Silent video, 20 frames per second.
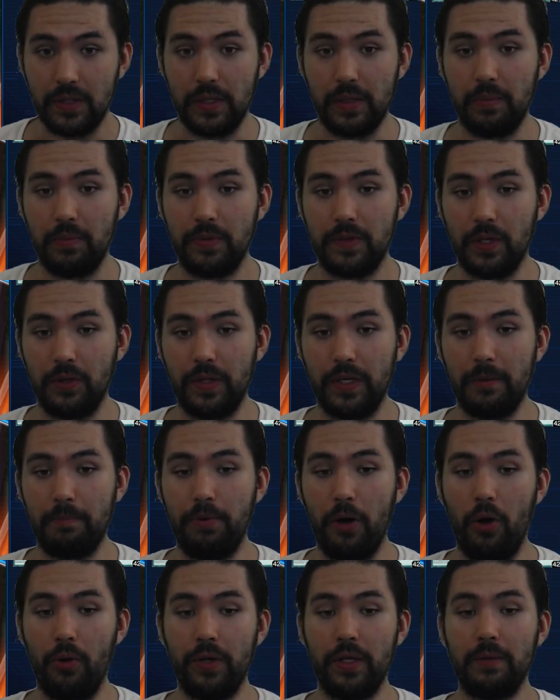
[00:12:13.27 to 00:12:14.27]
So the
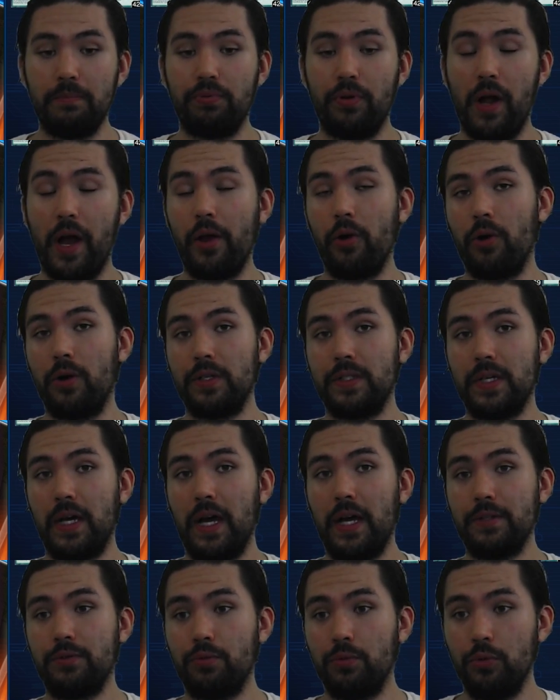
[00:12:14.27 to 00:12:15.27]
opponent
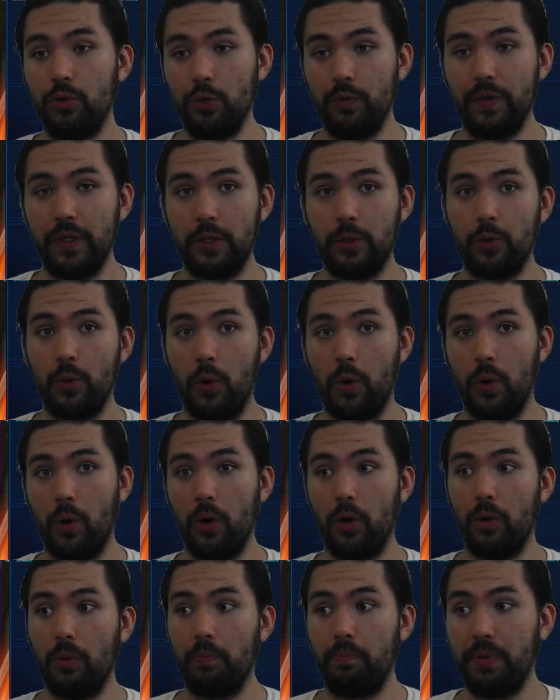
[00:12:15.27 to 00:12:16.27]
prioritized removing
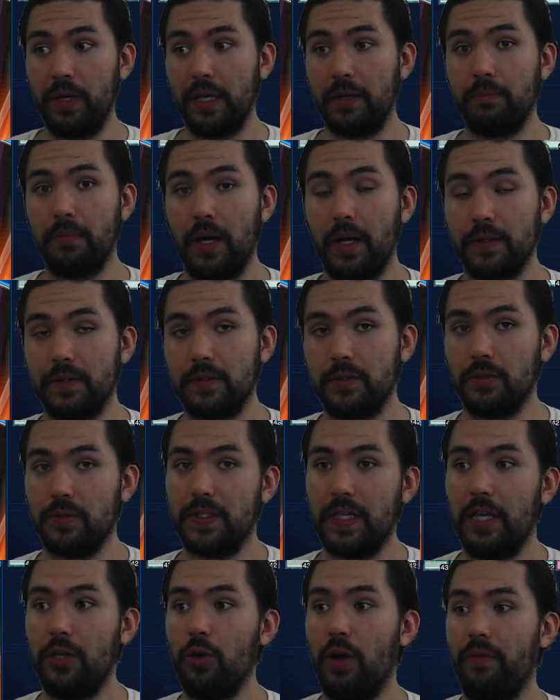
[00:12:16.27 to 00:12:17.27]
your big monsters. So
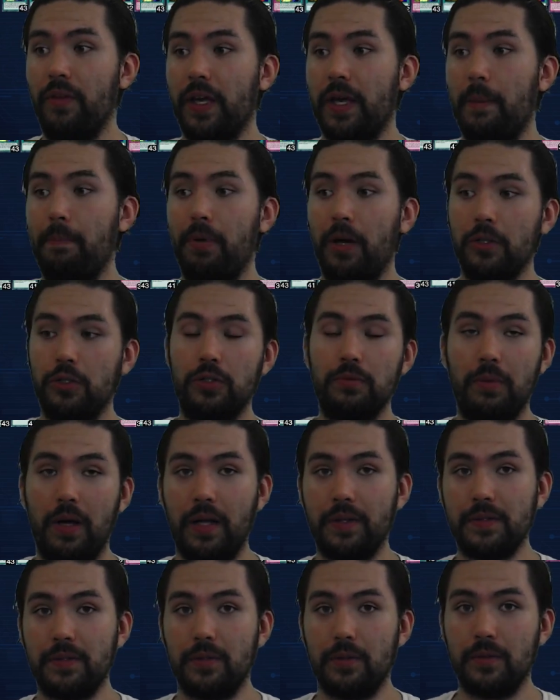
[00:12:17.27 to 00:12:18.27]
say you have like a bunch of
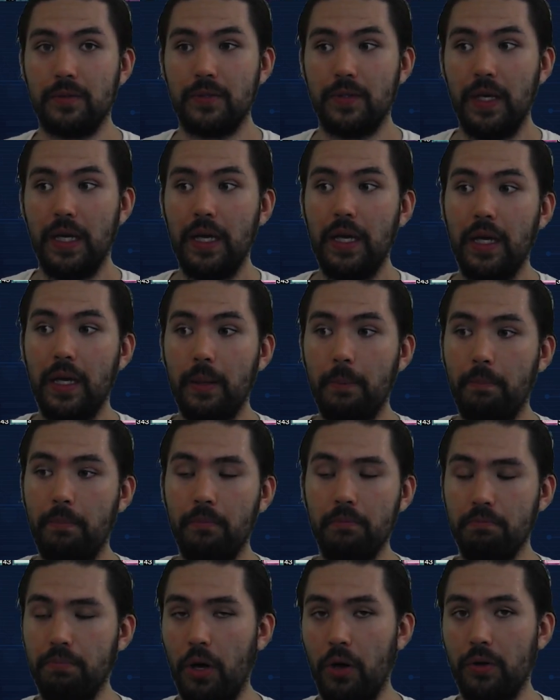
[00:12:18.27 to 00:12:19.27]
monsters.
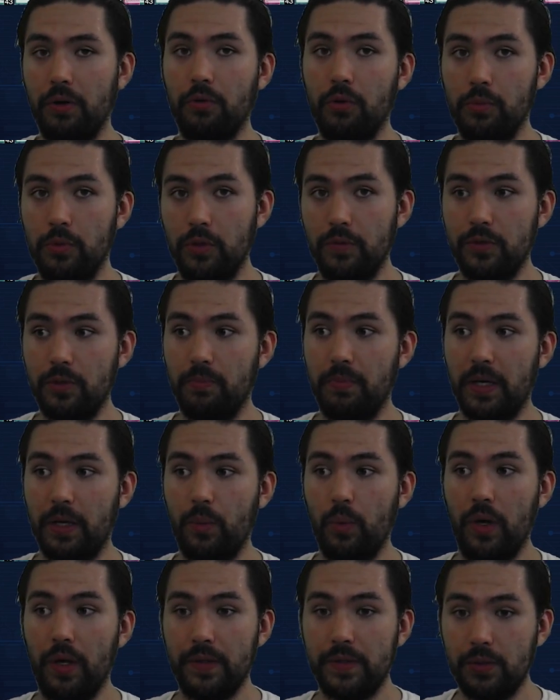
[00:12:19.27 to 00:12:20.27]
Opponent removes your big
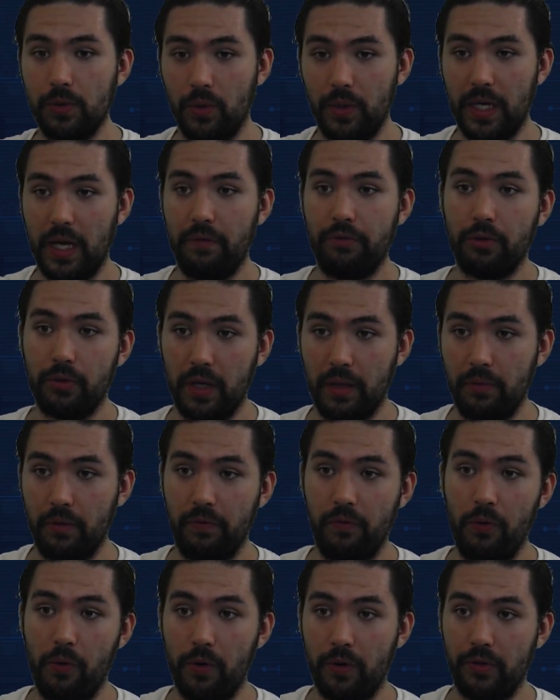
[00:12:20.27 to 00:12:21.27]
ones. You only have your level
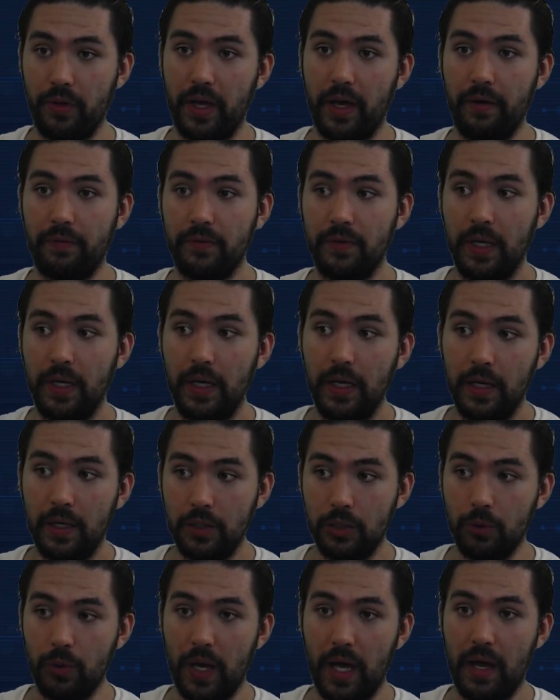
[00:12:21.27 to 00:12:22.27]
4 left.
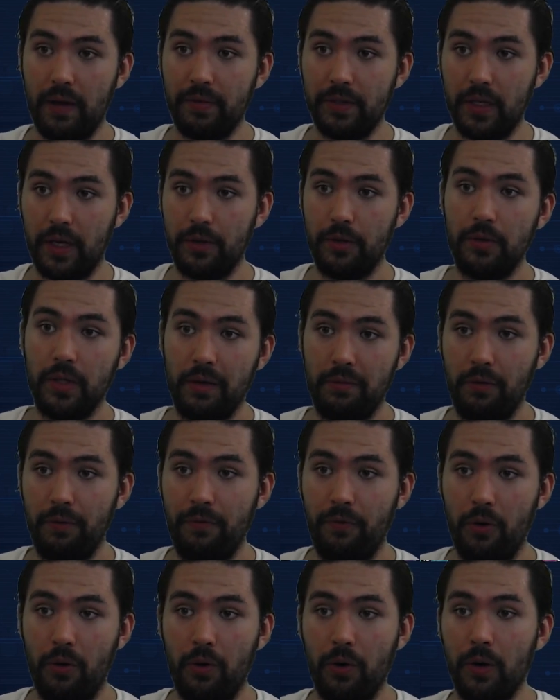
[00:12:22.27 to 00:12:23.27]
You have another level
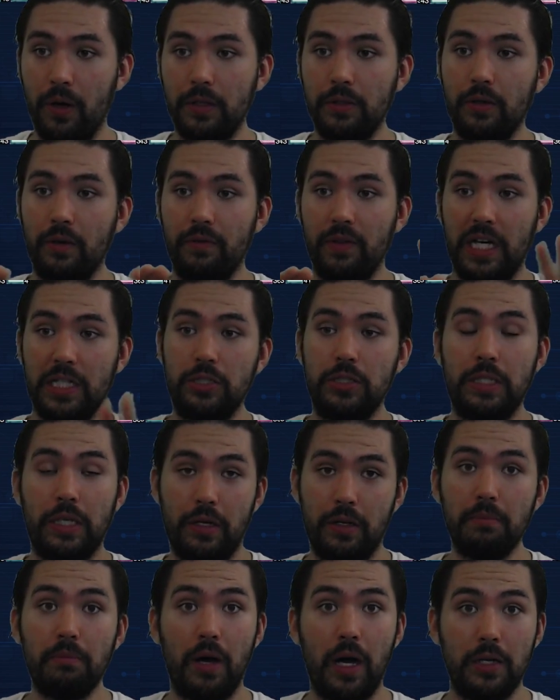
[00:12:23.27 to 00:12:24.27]
4, and you have
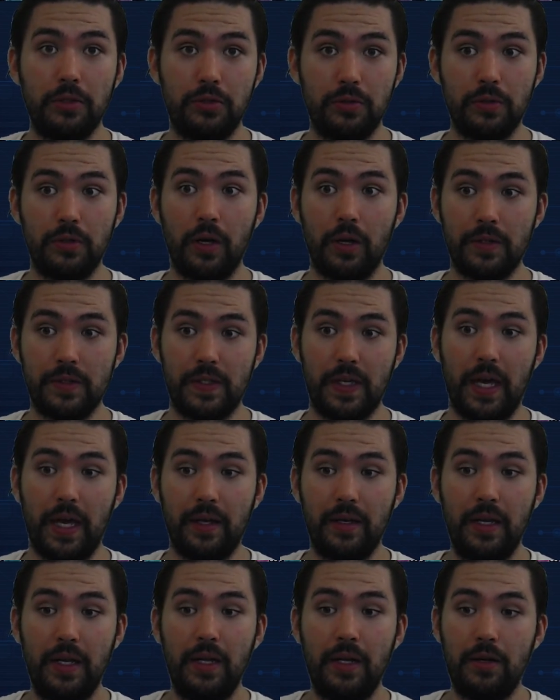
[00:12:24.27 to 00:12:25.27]
Legendary Maju Garzette,
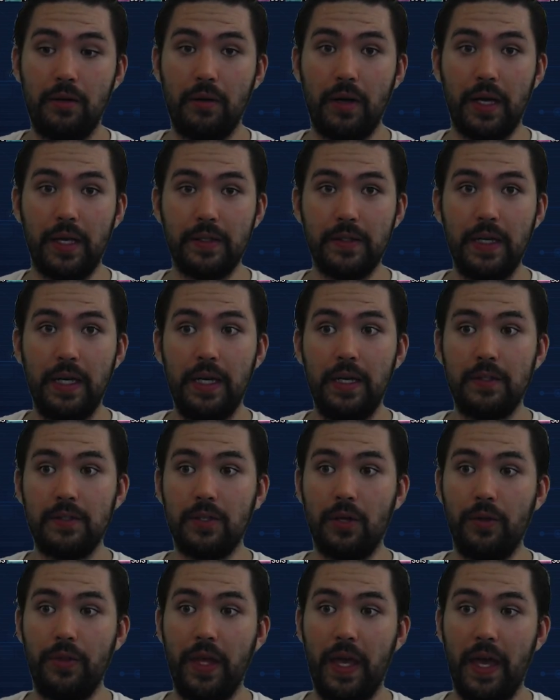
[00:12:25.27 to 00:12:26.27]
right?
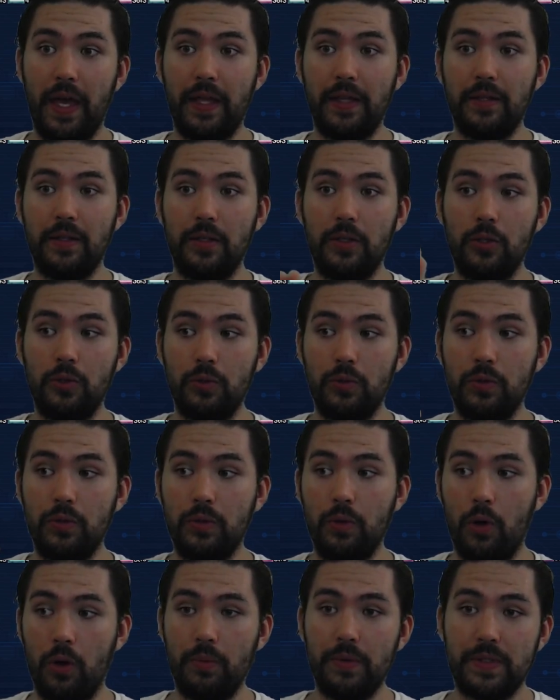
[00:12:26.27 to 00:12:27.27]
So then you
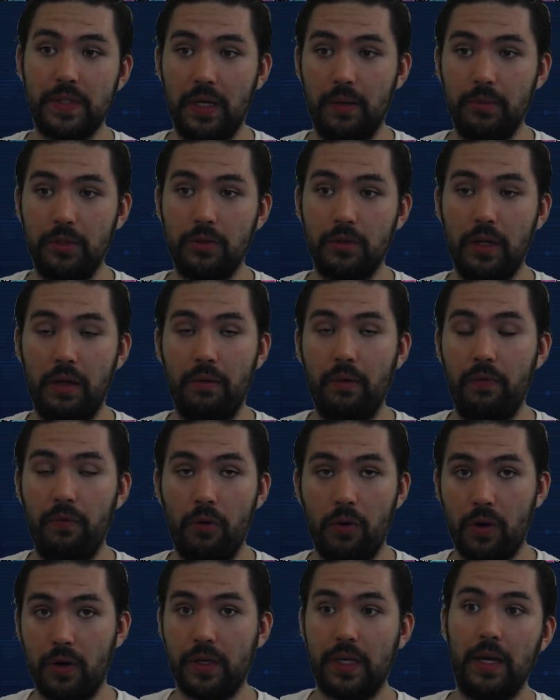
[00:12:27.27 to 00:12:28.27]
normal summon your level
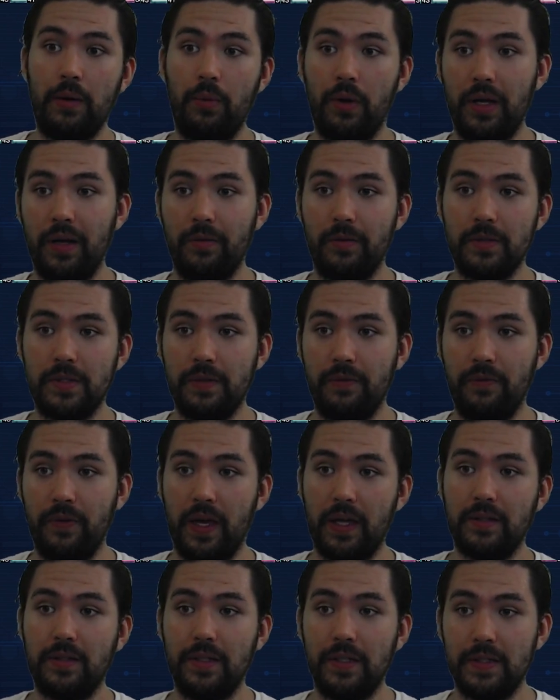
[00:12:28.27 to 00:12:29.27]
4, get whatever its
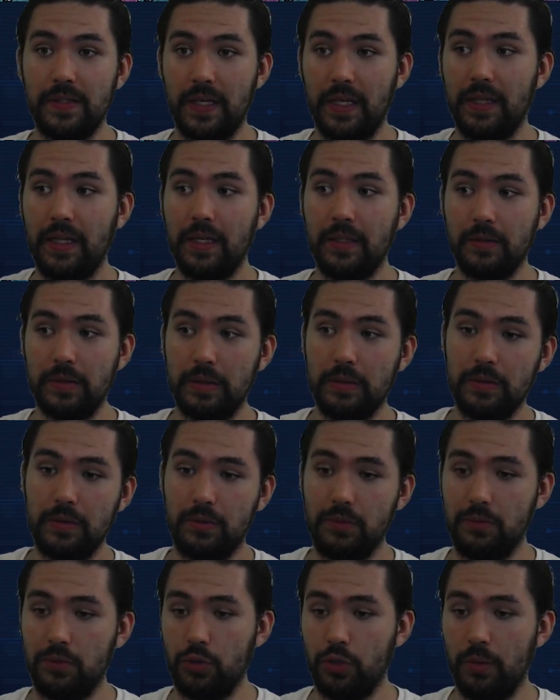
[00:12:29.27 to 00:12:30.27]
effect is, and then
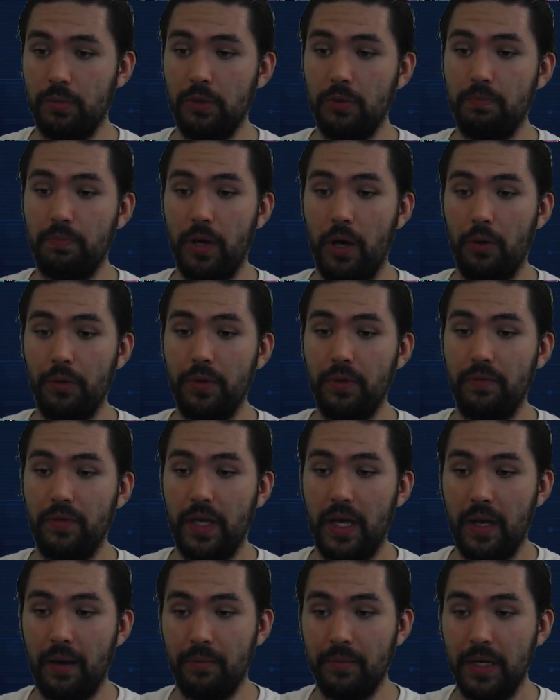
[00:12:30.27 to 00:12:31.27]
tribute both of
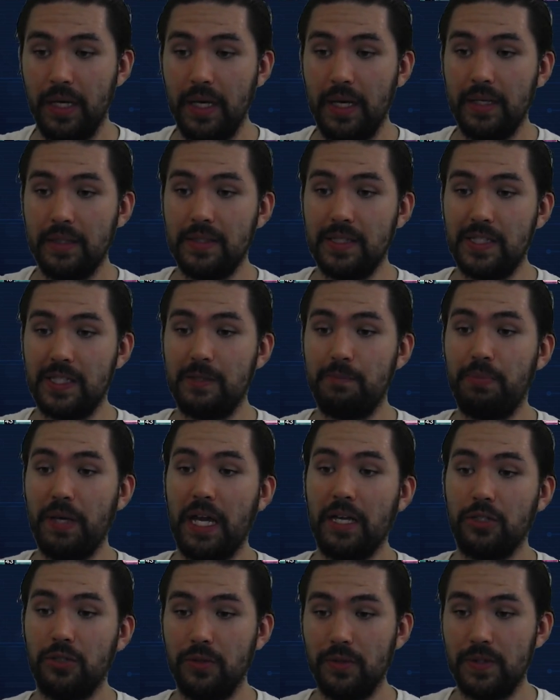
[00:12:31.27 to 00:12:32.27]
them to
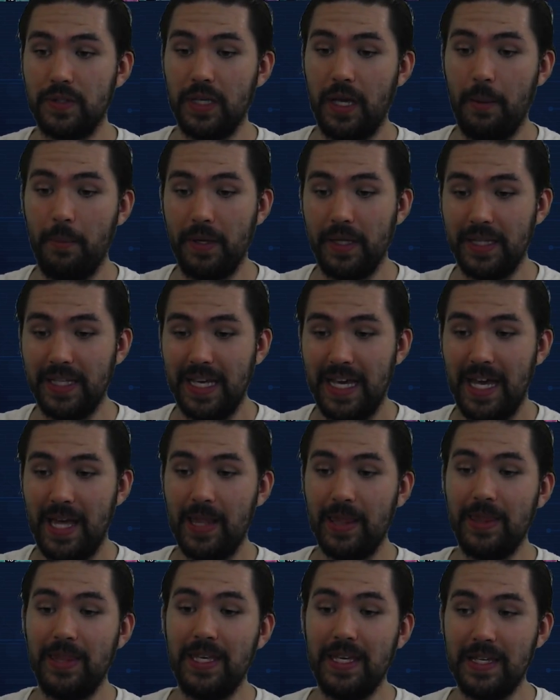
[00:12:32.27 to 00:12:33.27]
special summon
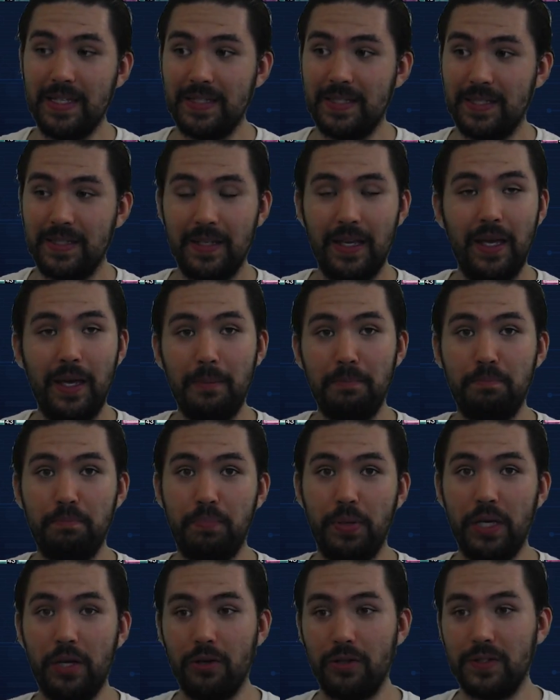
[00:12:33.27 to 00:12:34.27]
this
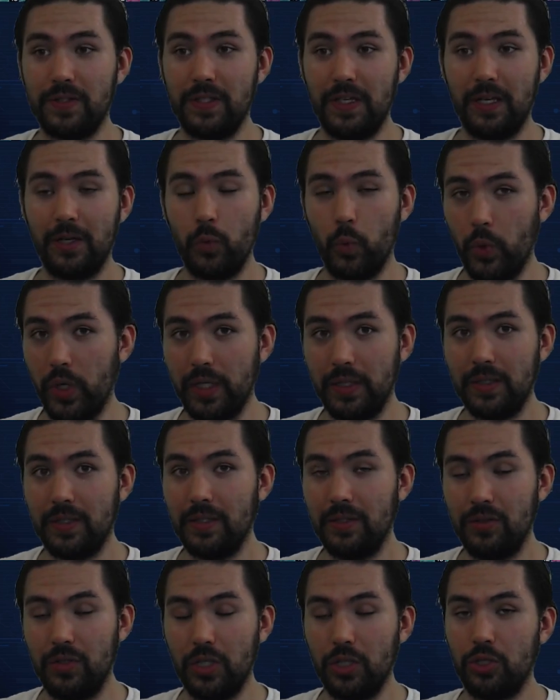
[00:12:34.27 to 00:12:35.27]
piercing win
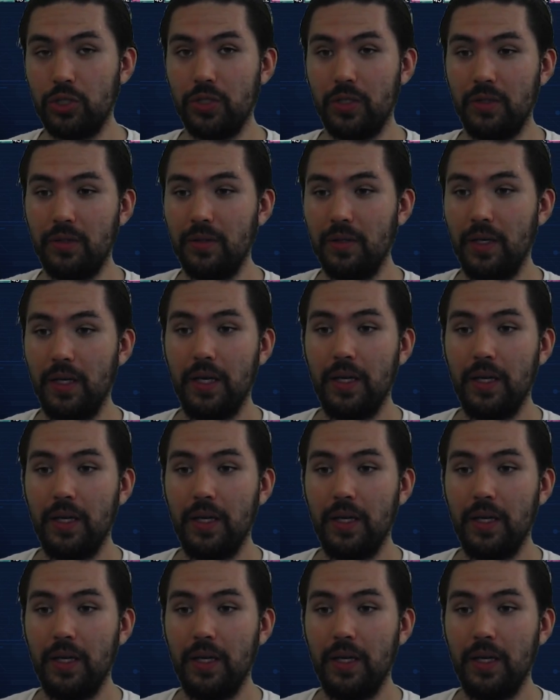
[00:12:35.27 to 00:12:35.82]
condition.